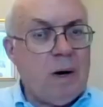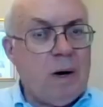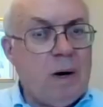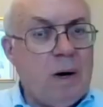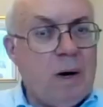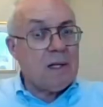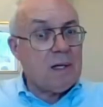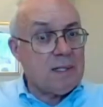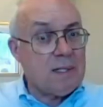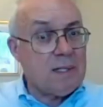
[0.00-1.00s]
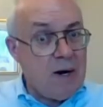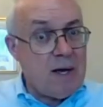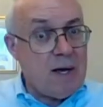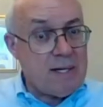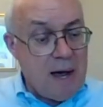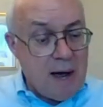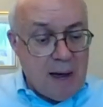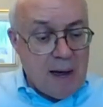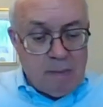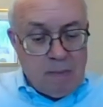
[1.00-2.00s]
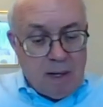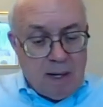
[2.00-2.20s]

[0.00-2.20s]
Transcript: running a little tight on time.